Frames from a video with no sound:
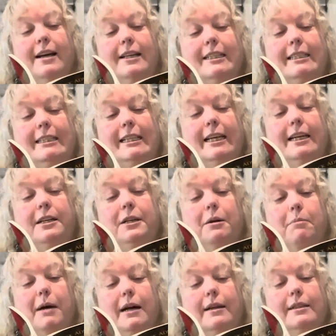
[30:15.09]
See in your
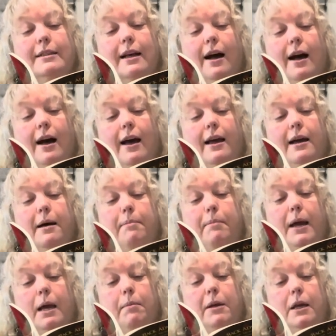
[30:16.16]
mind's eye a
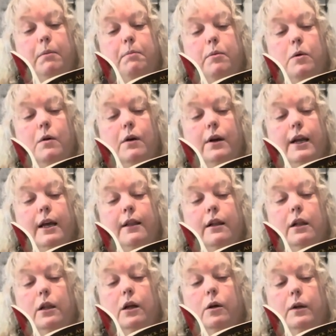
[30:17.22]
baby born in
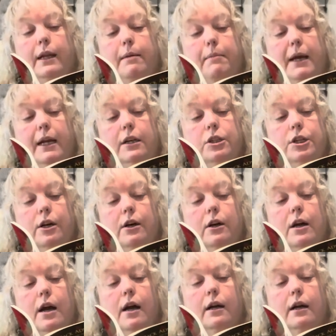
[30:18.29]
the lowly manger.